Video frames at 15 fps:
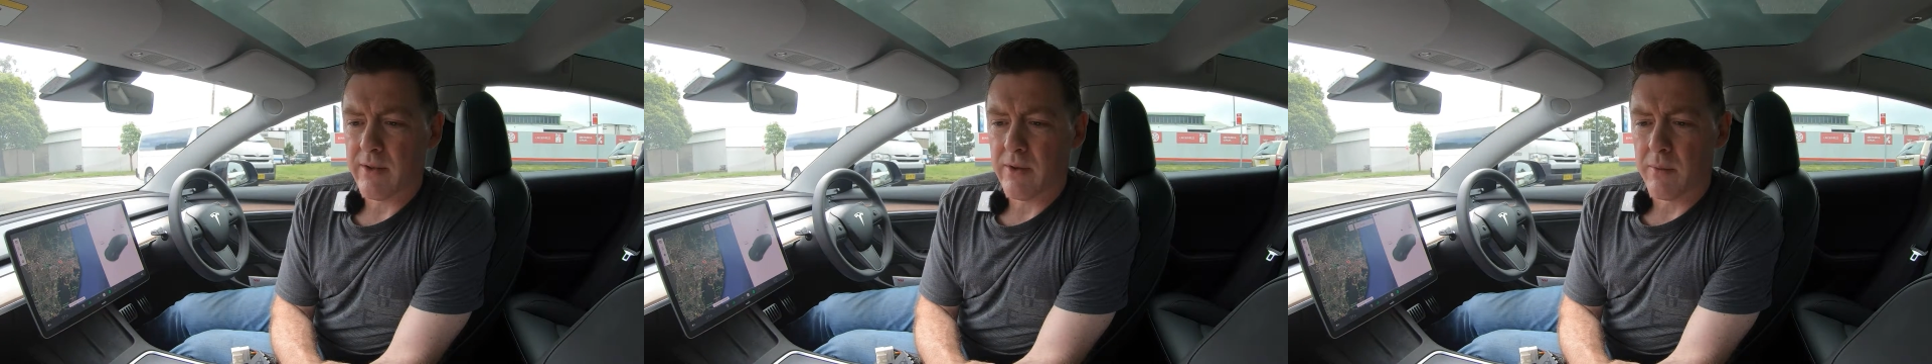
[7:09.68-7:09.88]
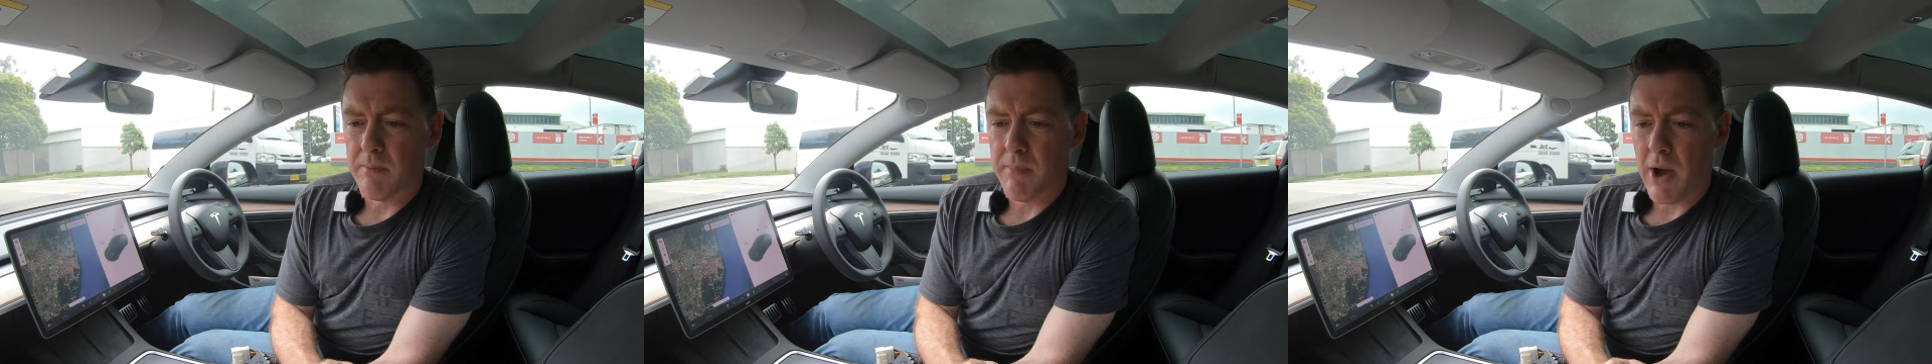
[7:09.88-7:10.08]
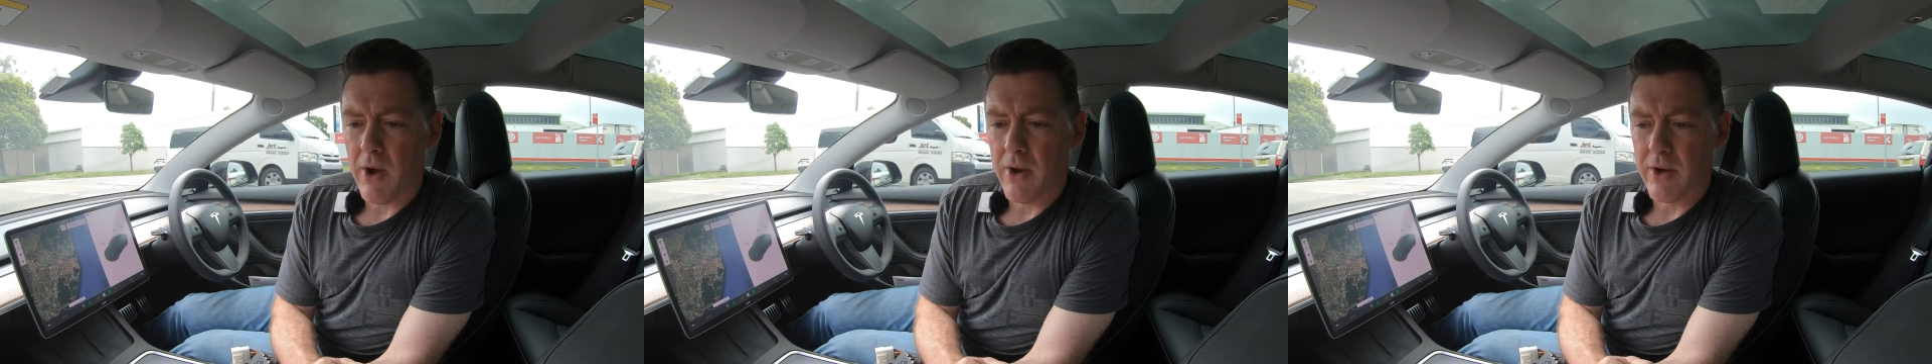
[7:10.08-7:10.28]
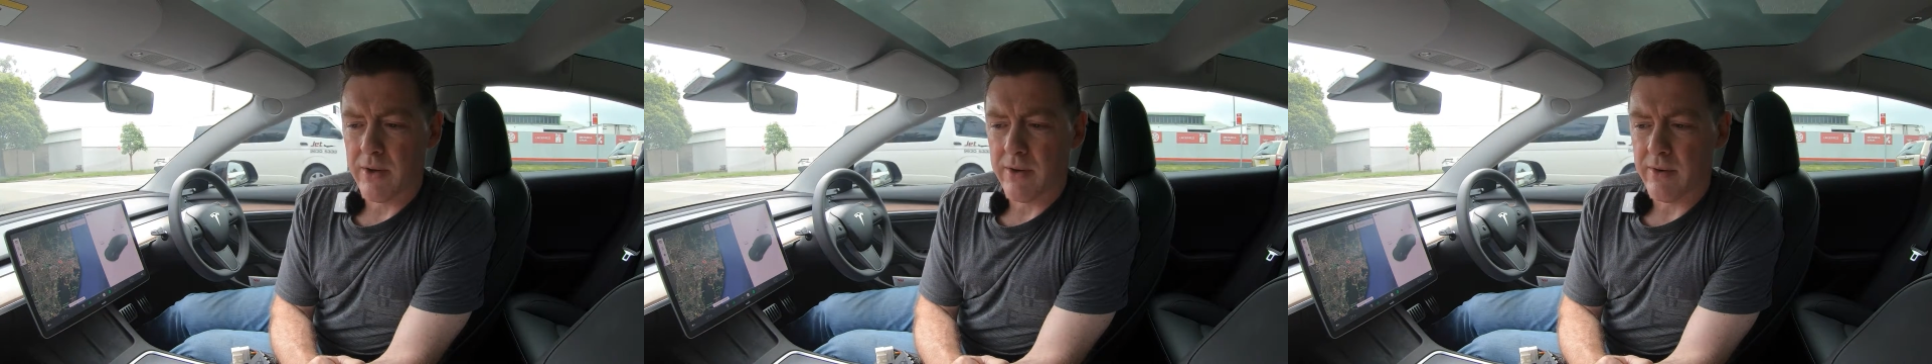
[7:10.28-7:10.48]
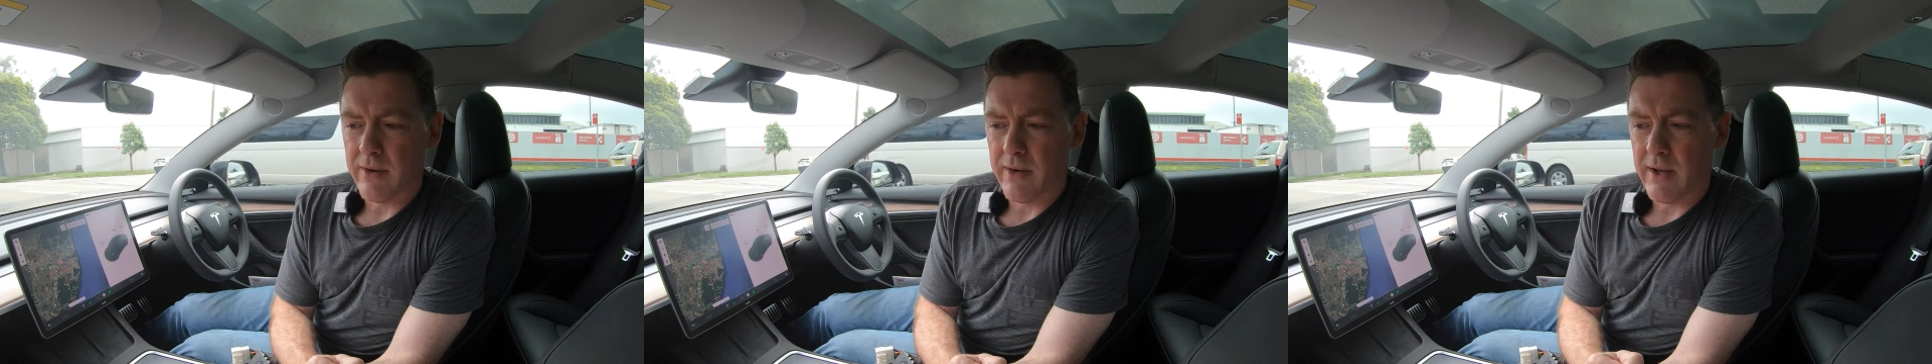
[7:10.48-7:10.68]

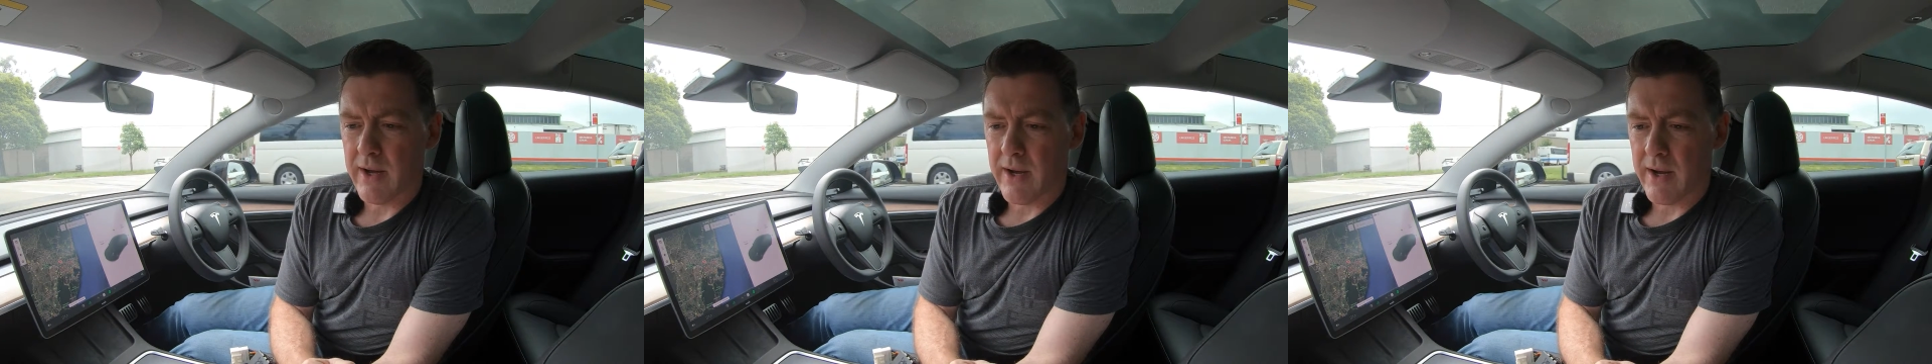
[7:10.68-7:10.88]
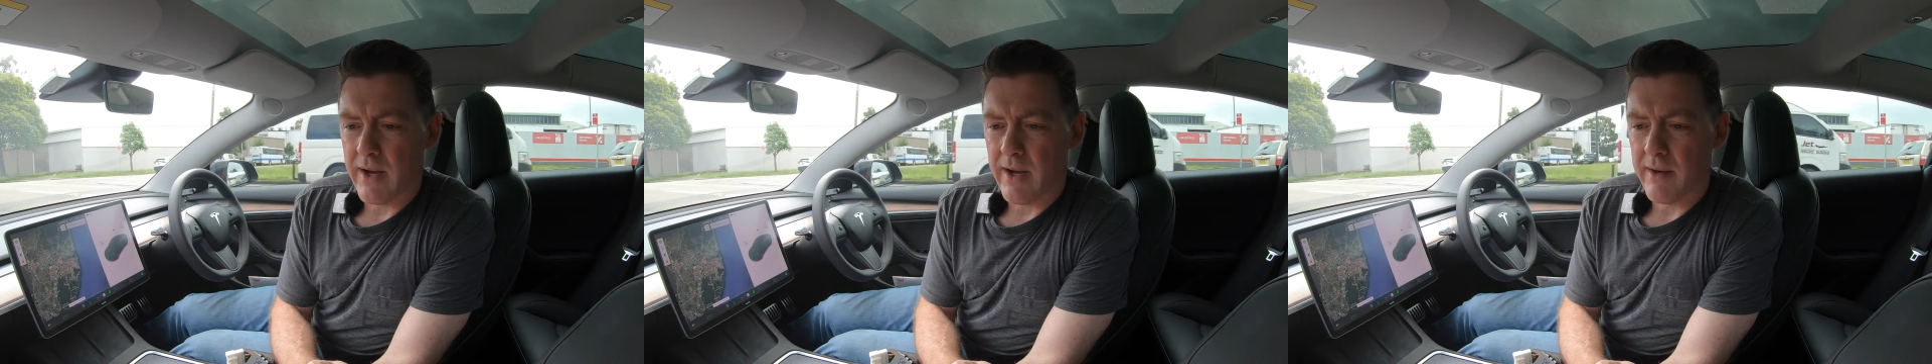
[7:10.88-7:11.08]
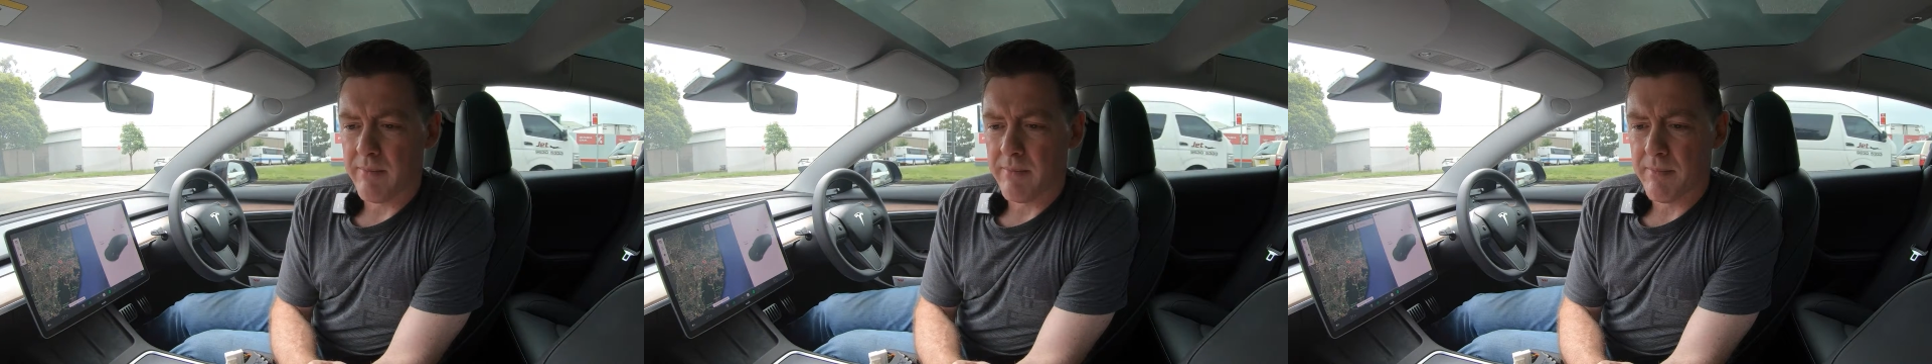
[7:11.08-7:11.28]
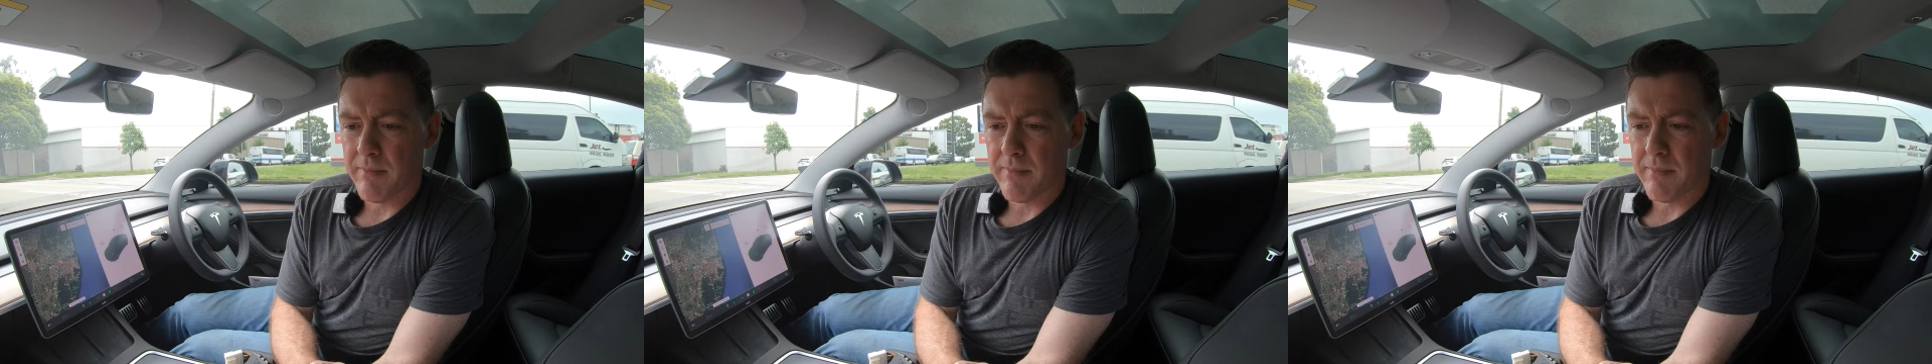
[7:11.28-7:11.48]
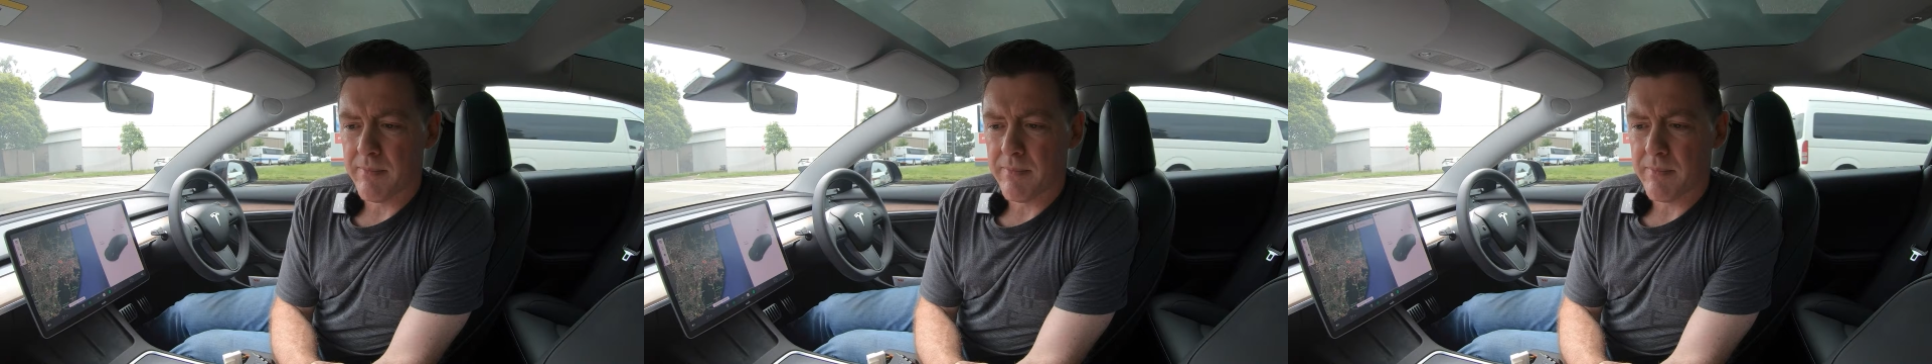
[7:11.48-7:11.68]
component
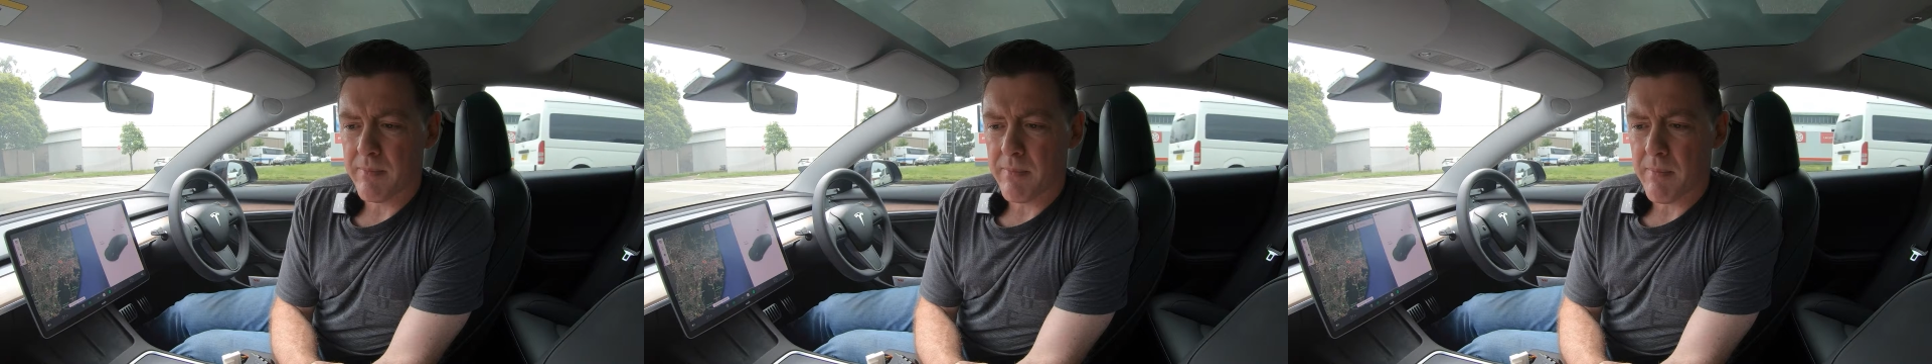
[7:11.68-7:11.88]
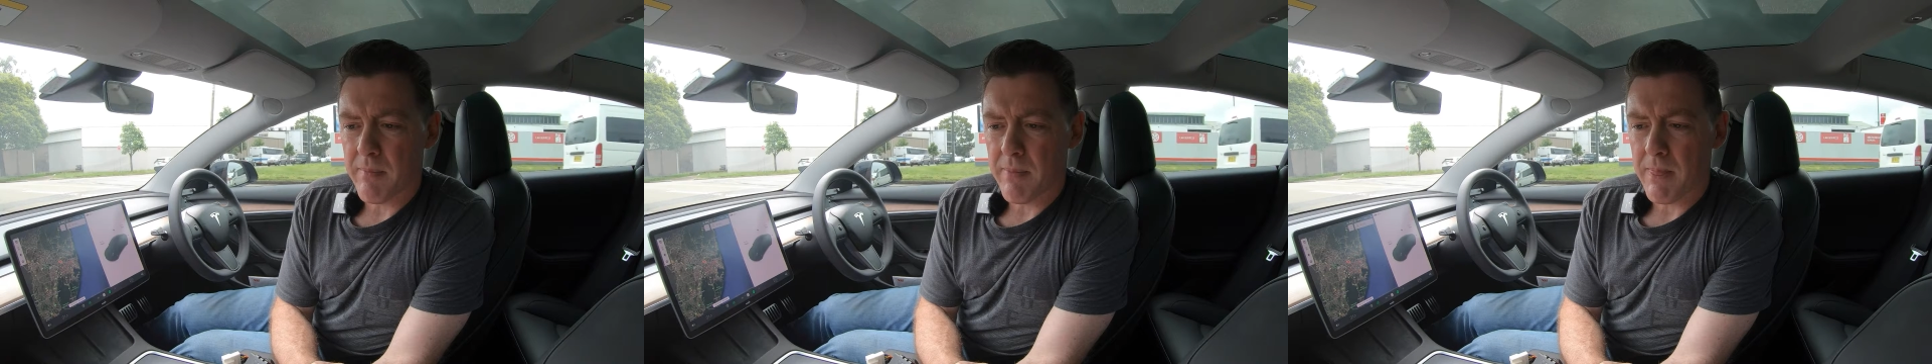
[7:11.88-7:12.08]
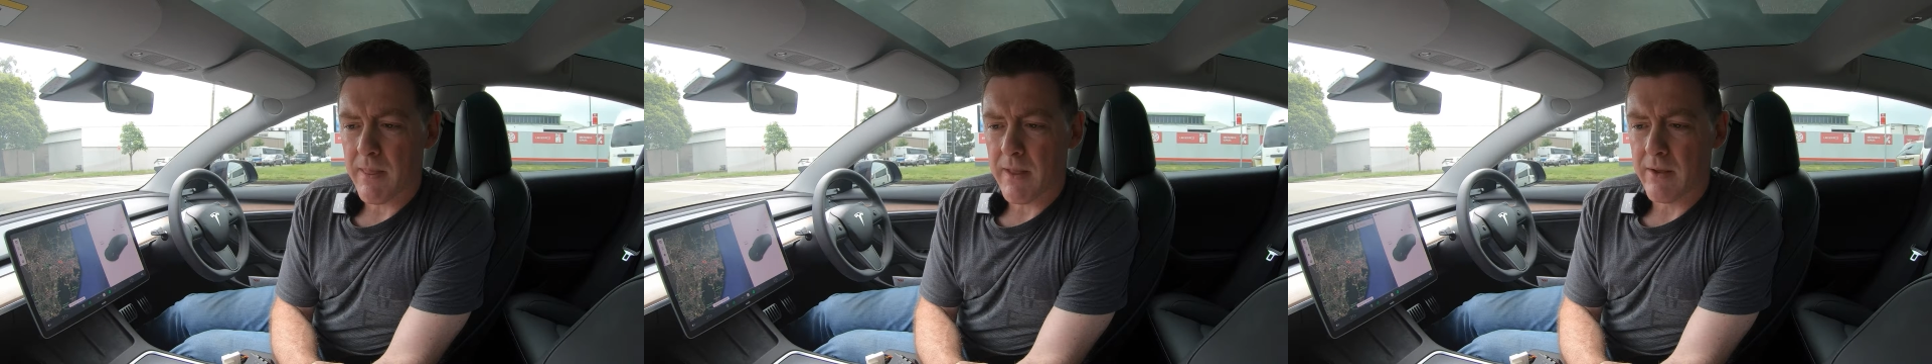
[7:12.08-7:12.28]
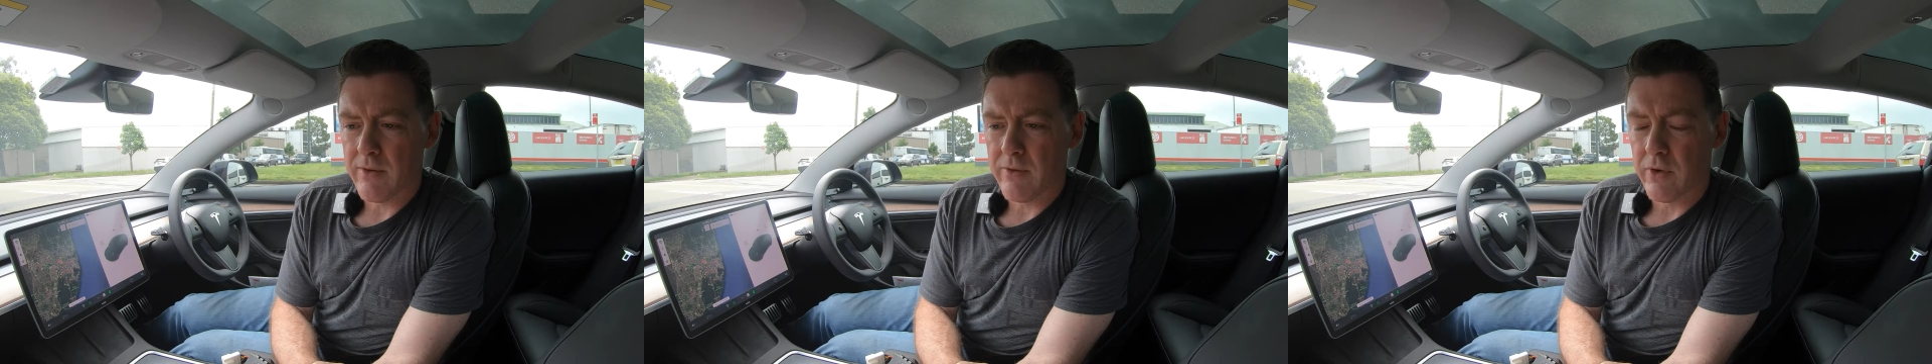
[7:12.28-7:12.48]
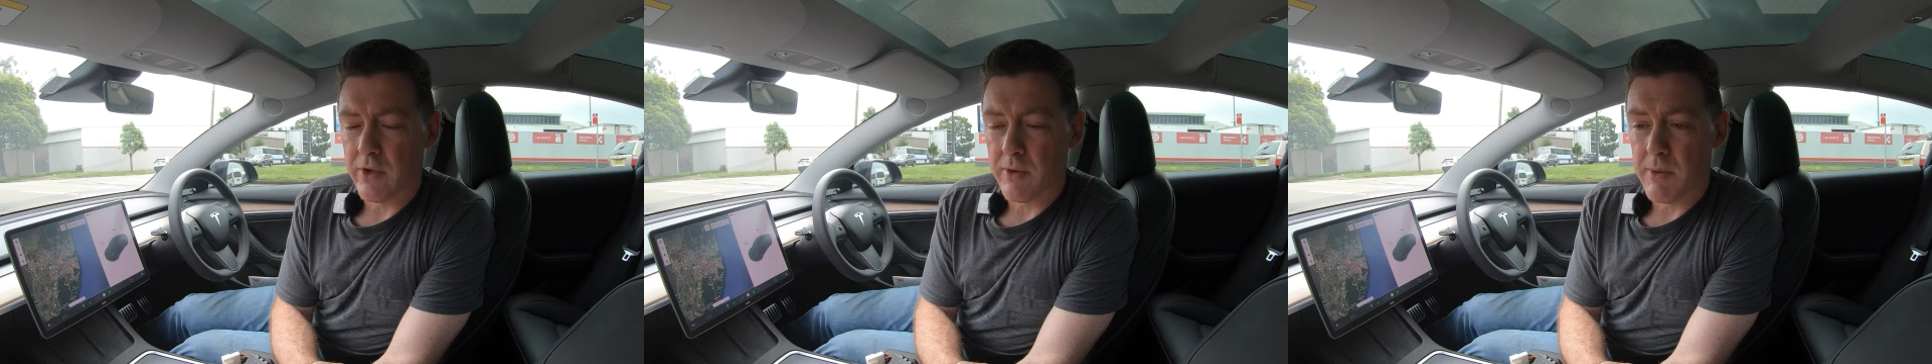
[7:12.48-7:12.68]
to